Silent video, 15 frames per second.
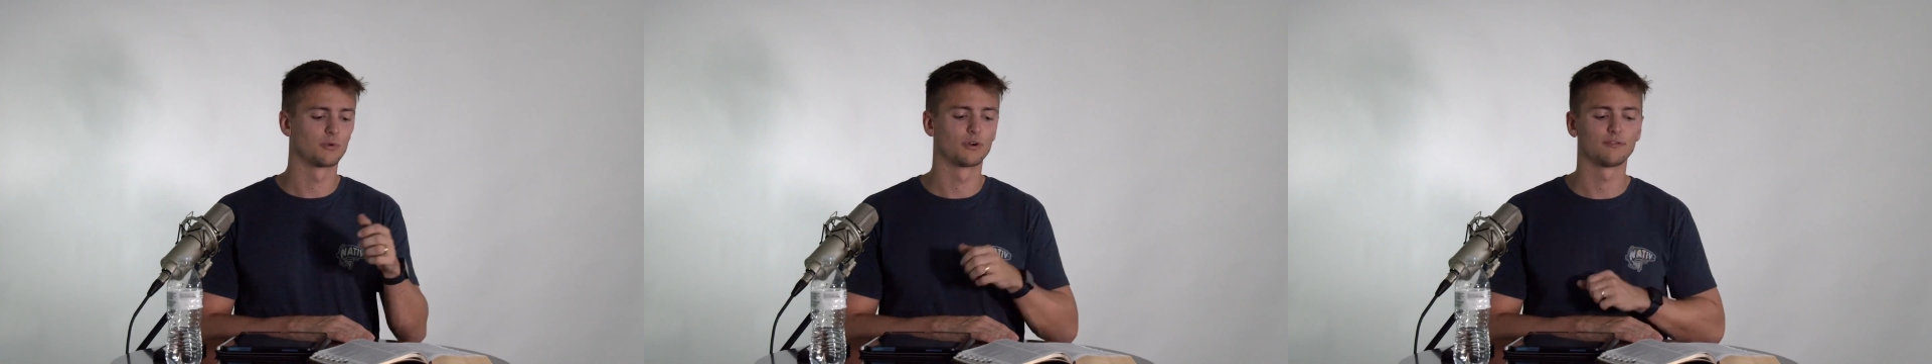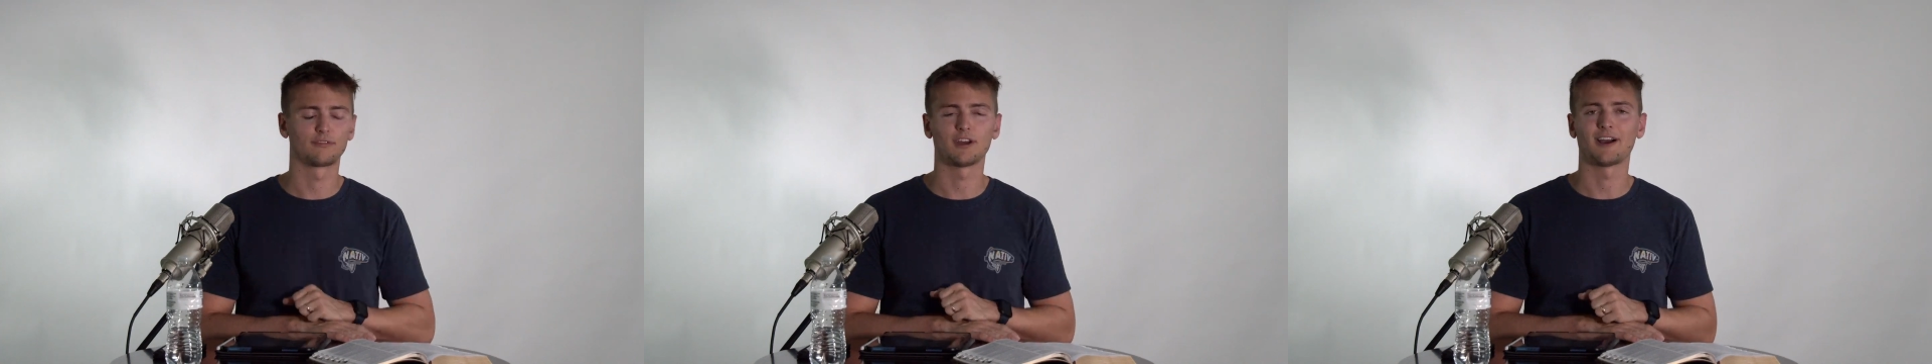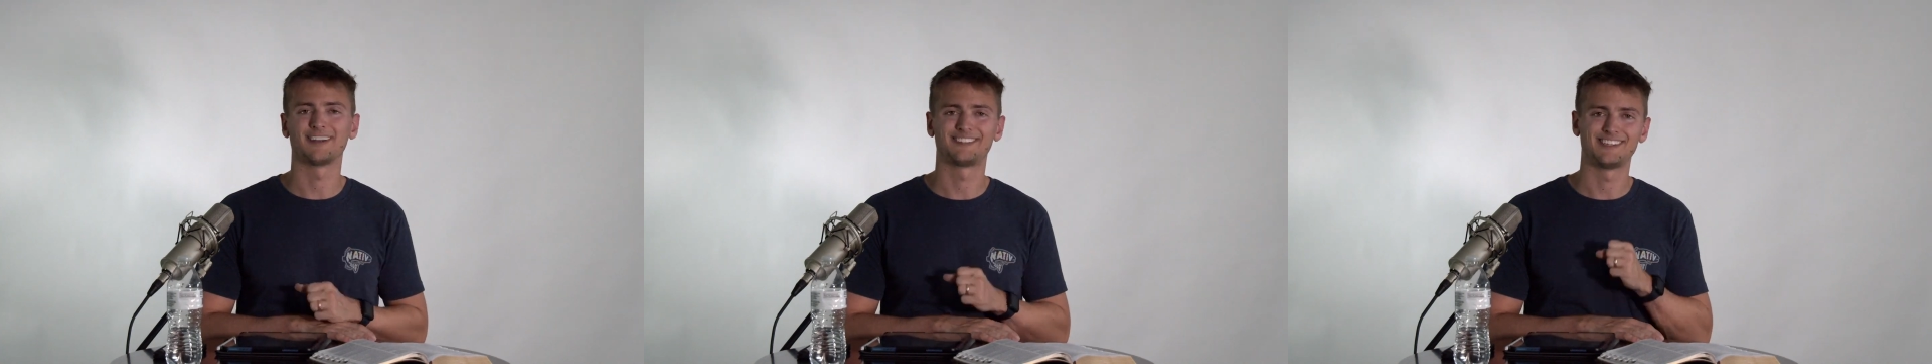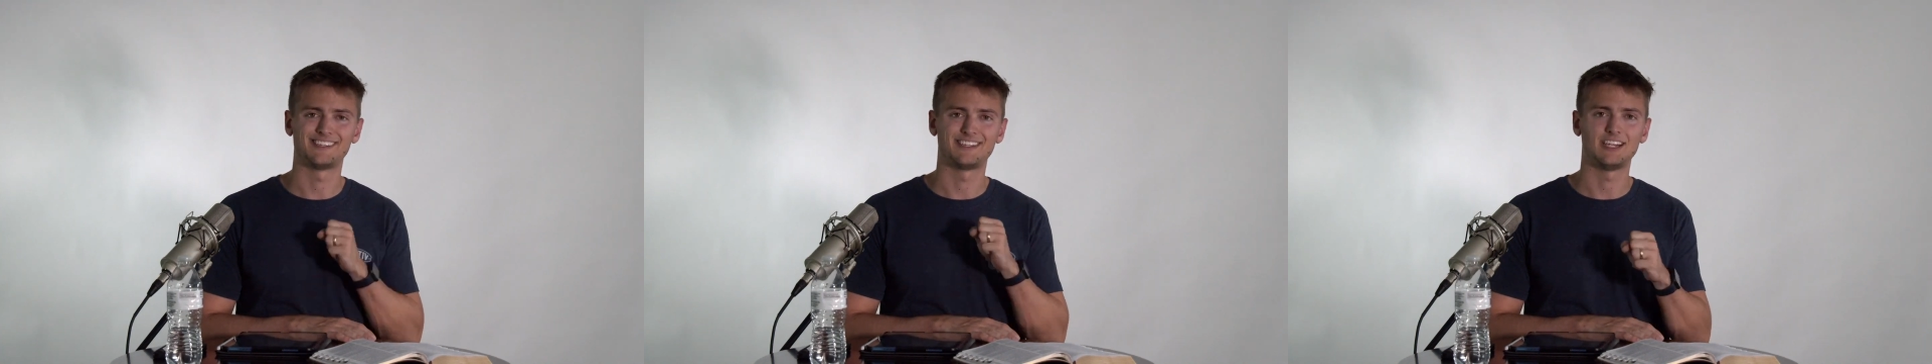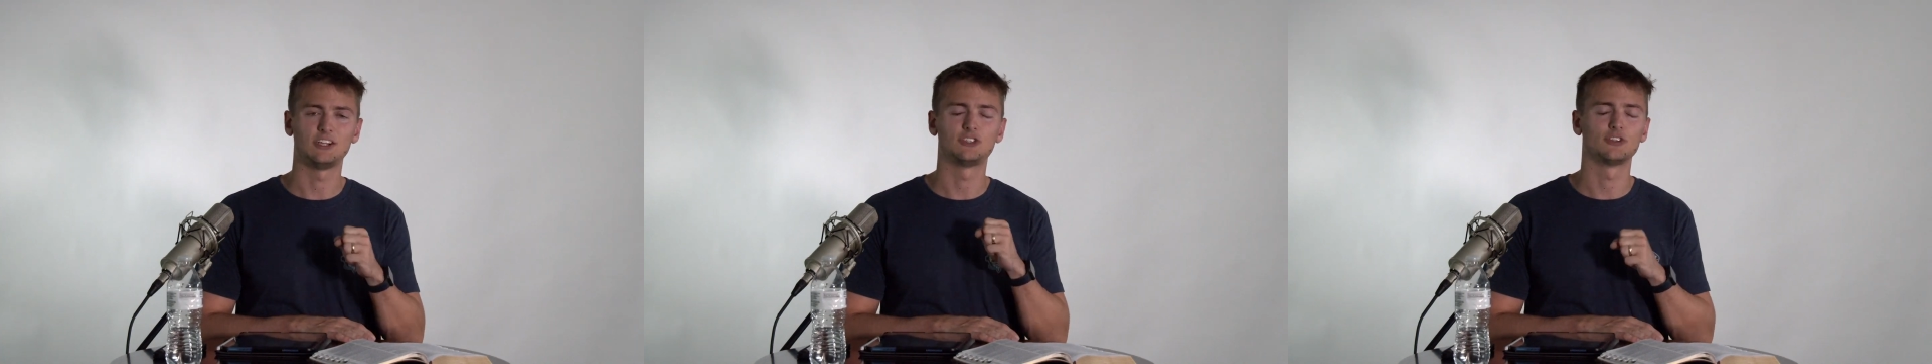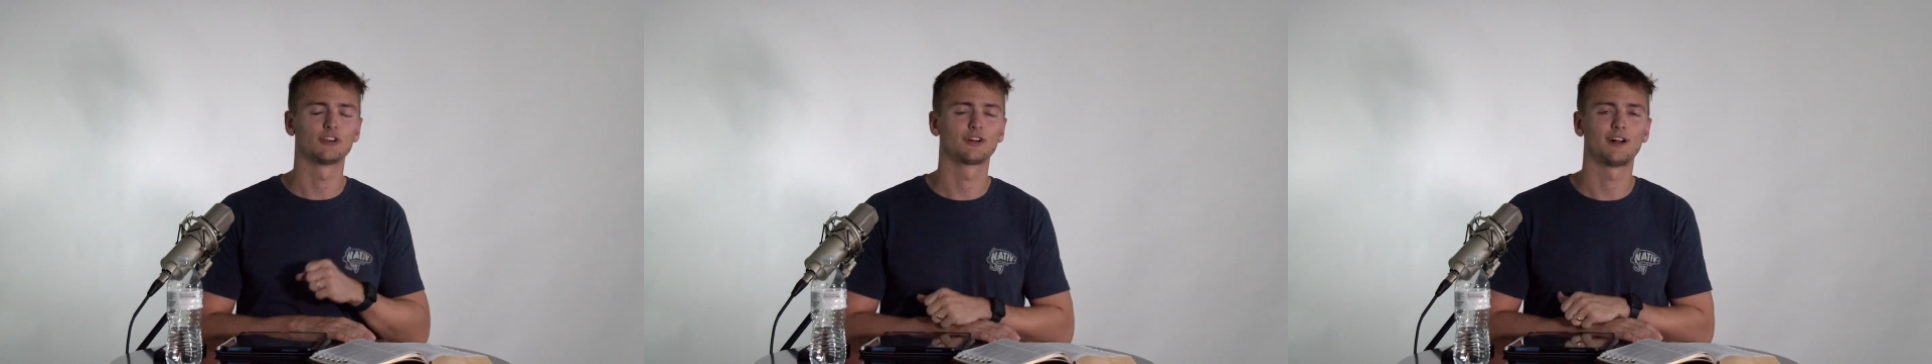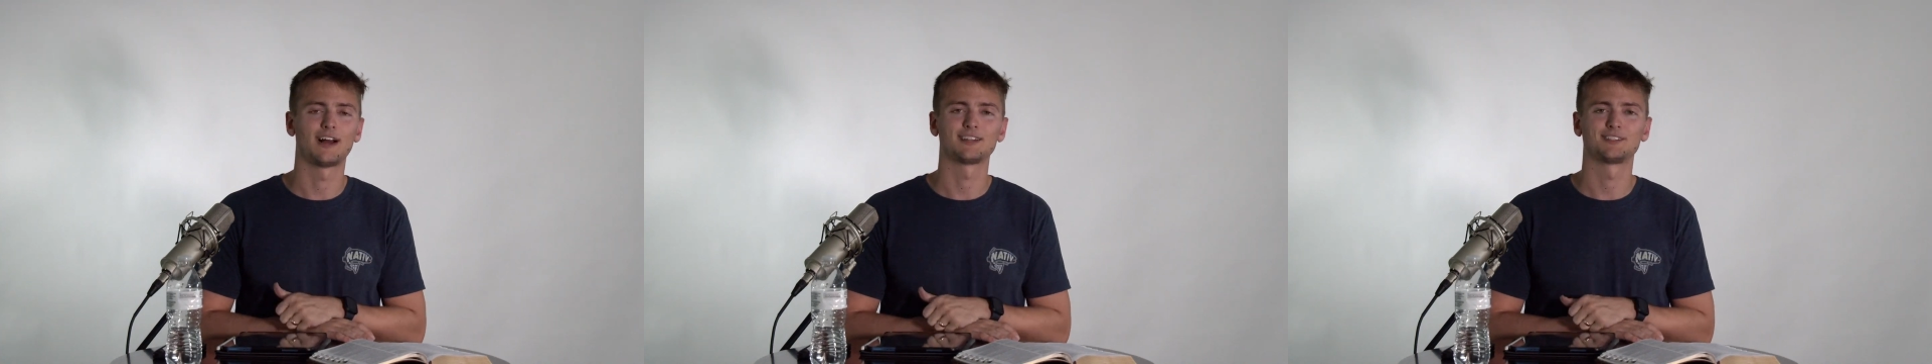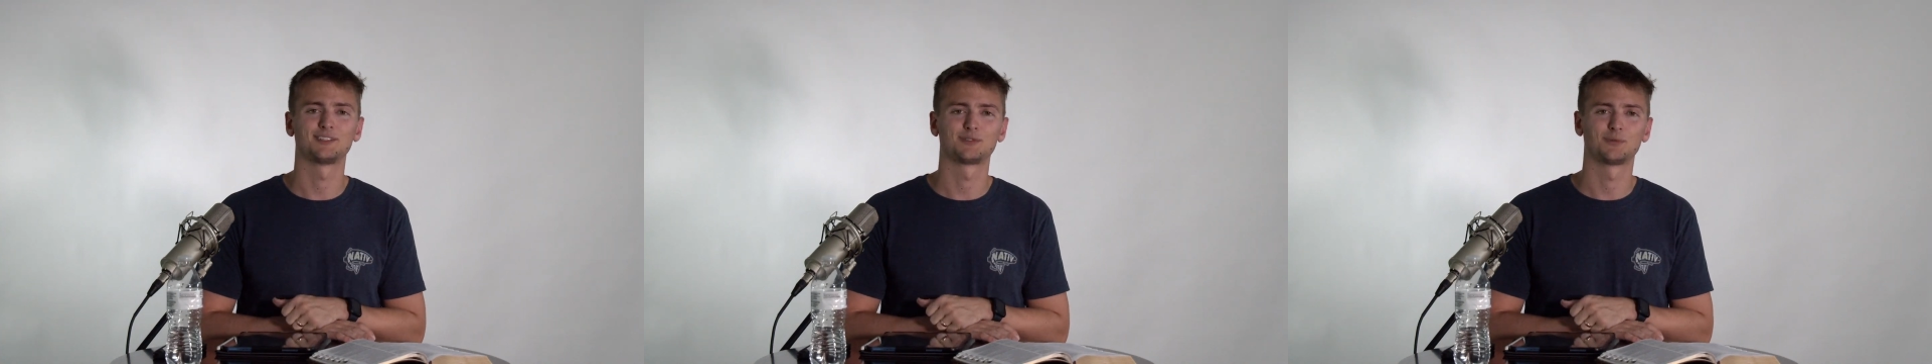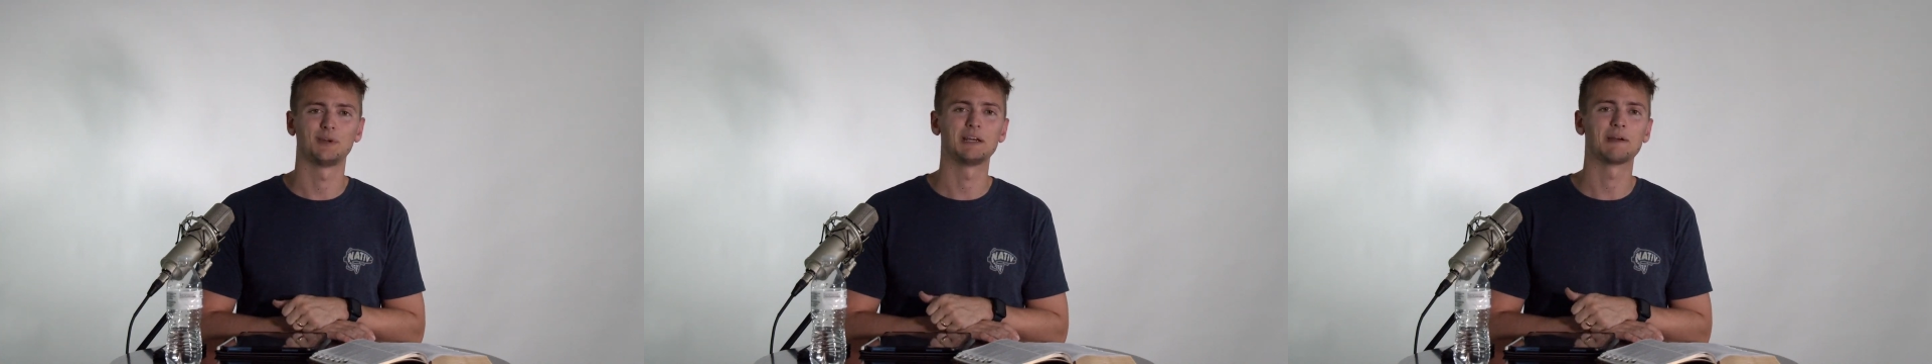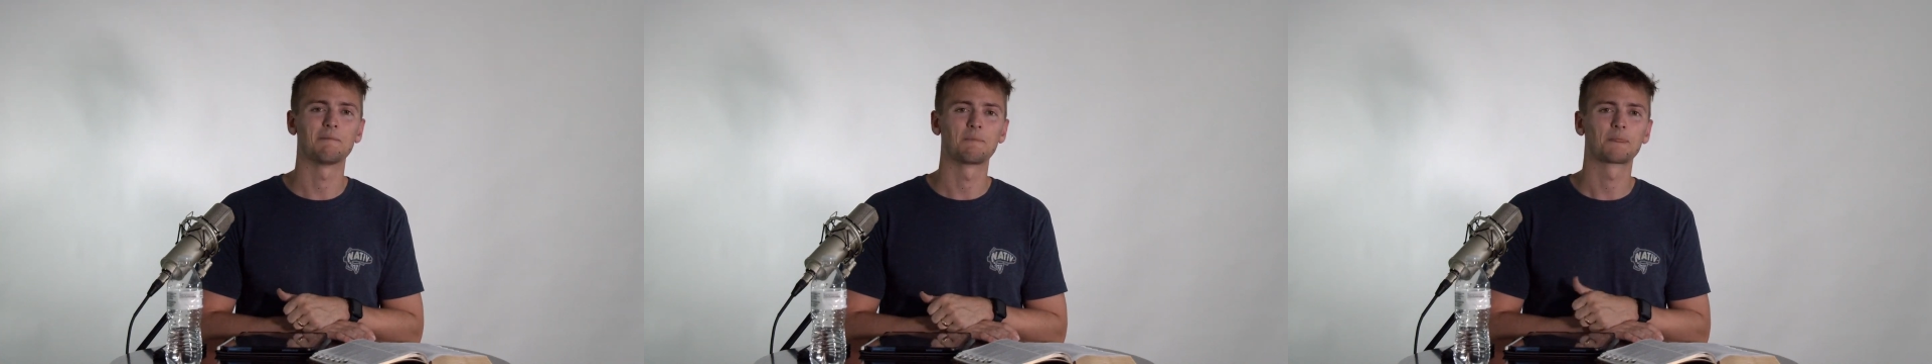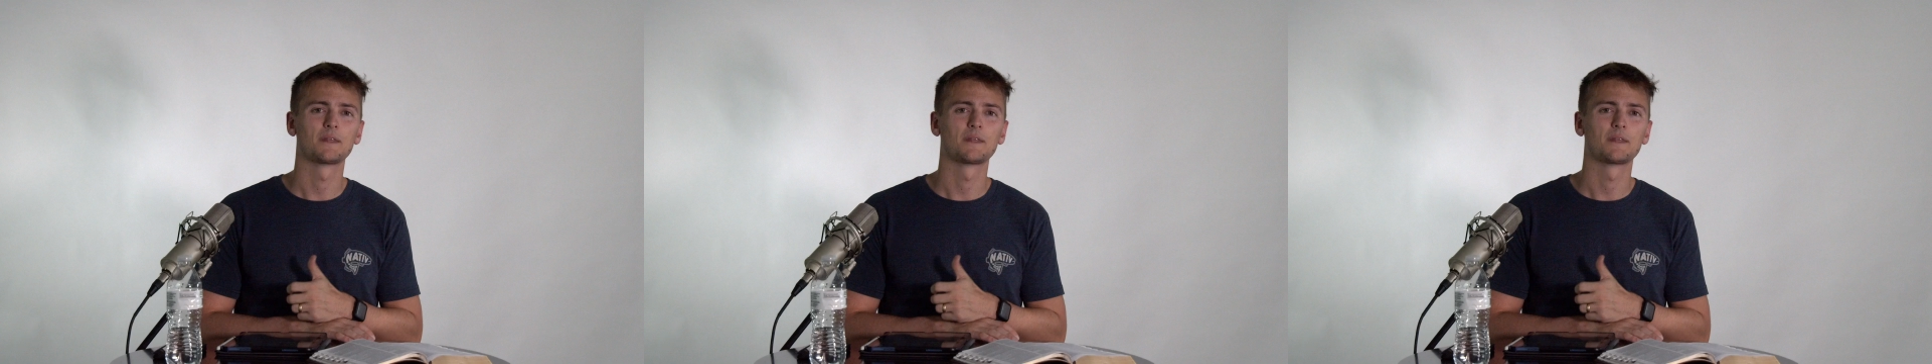Word of God to teach your class this week.